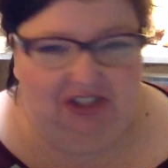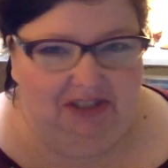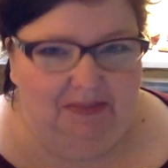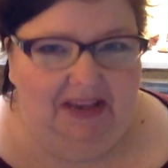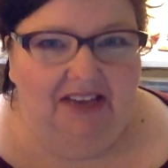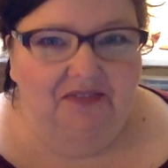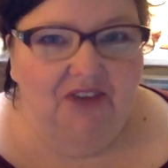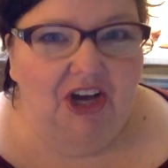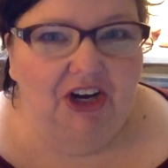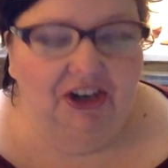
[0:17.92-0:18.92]
Just to make it
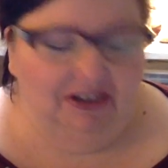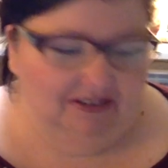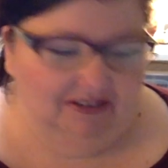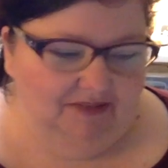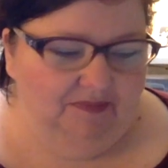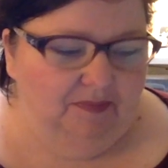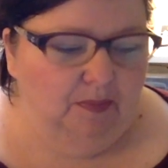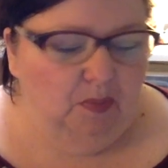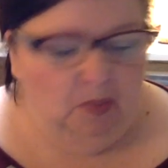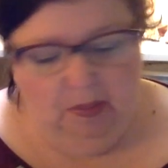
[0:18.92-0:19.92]
funner.
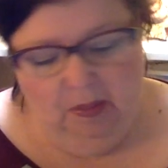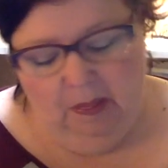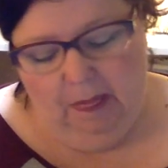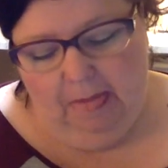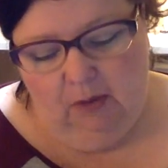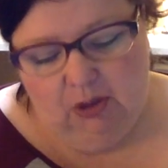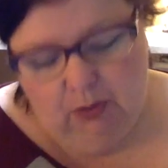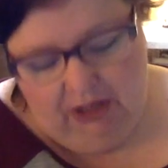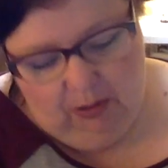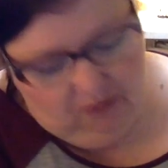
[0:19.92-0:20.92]
Which one
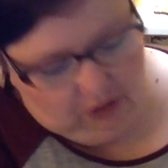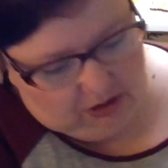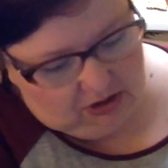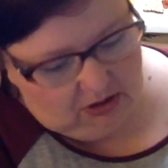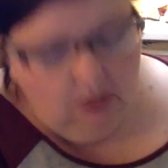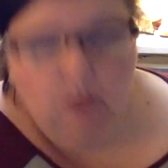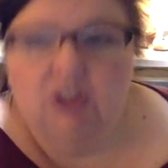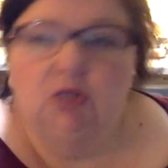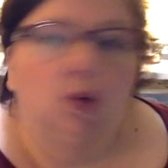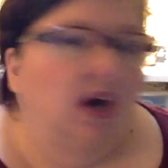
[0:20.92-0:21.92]
do you want first? Which